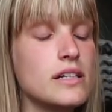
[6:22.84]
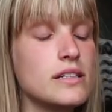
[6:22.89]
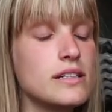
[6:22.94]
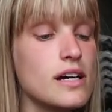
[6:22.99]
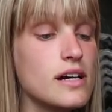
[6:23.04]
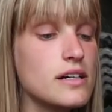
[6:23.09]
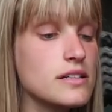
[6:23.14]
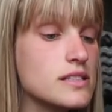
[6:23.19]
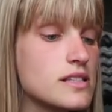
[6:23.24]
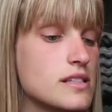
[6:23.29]

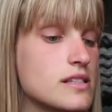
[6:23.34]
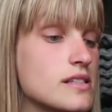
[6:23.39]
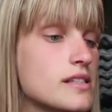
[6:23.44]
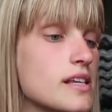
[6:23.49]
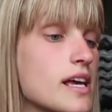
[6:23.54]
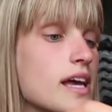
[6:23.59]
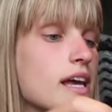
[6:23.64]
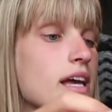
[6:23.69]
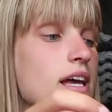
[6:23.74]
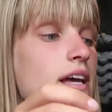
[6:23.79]
nuts
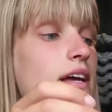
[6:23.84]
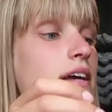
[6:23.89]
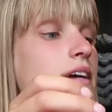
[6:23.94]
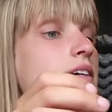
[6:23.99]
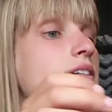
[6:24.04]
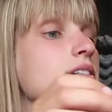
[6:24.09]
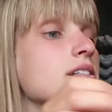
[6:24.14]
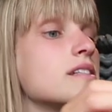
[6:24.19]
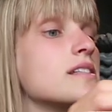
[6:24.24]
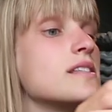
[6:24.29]

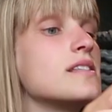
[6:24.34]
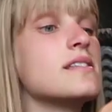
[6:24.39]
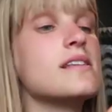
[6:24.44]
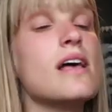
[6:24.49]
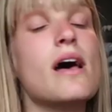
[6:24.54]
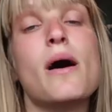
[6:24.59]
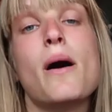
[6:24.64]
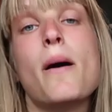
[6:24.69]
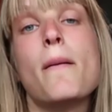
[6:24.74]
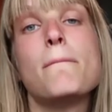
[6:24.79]
and
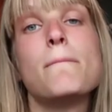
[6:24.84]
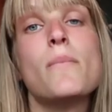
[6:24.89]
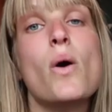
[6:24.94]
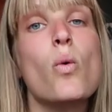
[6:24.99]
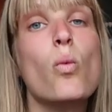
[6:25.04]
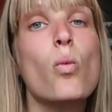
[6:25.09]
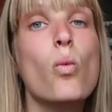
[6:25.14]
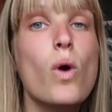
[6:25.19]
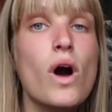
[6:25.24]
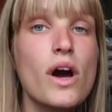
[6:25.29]
some
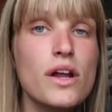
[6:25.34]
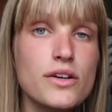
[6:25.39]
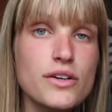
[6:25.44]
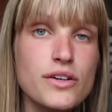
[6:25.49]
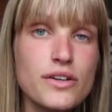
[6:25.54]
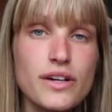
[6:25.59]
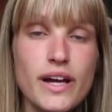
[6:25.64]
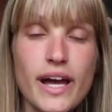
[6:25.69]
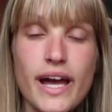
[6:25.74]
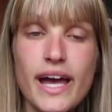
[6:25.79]

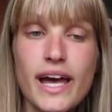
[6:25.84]
water,